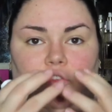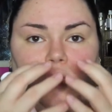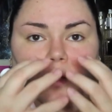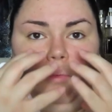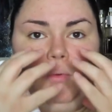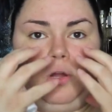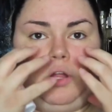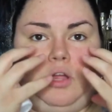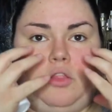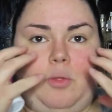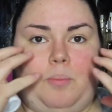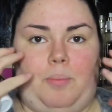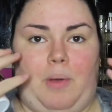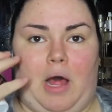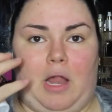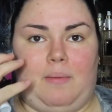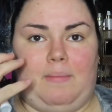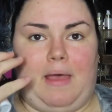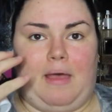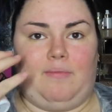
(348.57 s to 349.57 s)
so I'll work on the
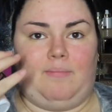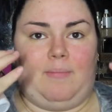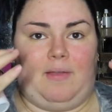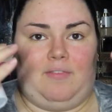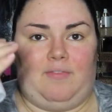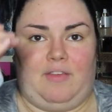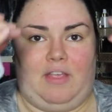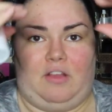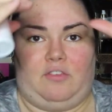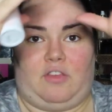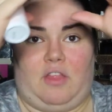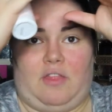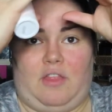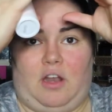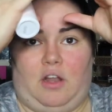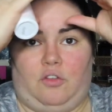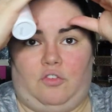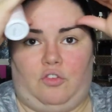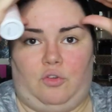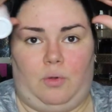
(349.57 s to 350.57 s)
bottom half of my face and then
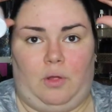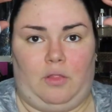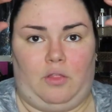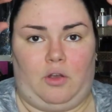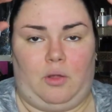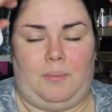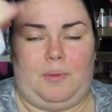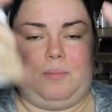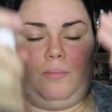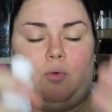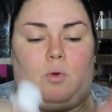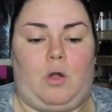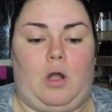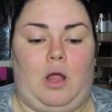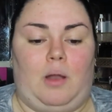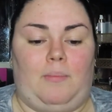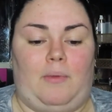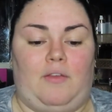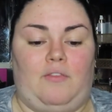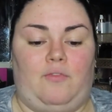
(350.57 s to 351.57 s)
I'll do a little bit more
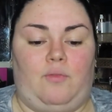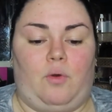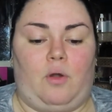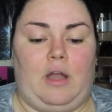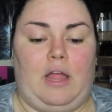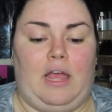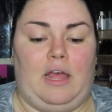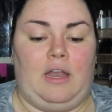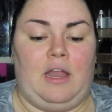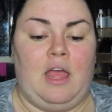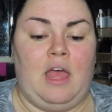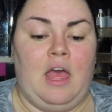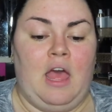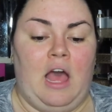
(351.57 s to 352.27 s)
on my forehead.